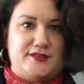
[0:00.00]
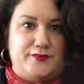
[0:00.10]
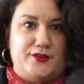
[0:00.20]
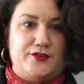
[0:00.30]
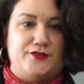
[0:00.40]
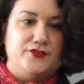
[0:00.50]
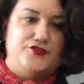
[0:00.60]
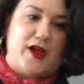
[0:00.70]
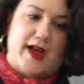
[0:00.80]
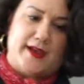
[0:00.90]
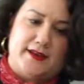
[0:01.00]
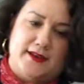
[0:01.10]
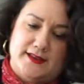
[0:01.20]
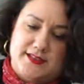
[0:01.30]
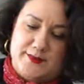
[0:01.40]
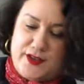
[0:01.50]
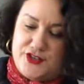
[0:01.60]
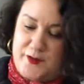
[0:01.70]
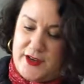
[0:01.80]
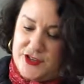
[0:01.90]
Here's some beautiful dried
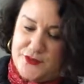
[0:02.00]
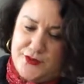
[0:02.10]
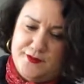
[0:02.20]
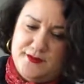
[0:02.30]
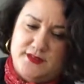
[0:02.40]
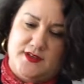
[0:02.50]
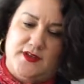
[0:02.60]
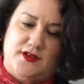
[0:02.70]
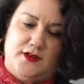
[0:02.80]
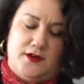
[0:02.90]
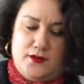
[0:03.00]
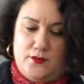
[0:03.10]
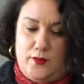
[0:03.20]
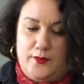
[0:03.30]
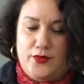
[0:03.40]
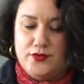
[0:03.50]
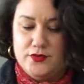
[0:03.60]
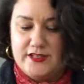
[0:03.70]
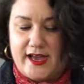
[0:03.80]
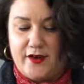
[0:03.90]
sponge mushrooms. We'll
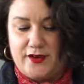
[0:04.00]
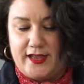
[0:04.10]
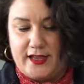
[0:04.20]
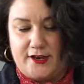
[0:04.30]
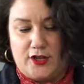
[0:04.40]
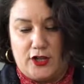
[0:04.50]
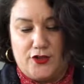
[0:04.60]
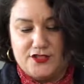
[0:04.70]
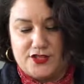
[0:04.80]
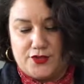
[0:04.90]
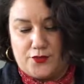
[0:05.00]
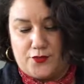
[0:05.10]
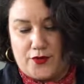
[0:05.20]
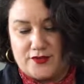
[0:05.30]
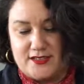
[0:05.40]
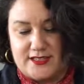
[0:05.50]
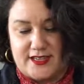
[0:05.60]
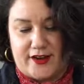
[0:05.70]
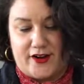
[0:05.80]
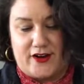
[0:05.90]
pull down in close to the
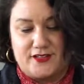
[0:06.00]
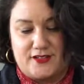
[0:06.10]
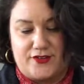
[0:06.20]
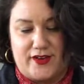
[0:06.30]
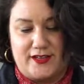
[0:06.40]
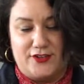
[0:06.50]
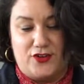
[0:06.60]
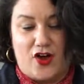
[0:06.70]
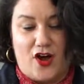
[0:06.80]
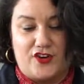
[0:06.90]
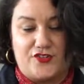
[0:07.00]
roses here to create a little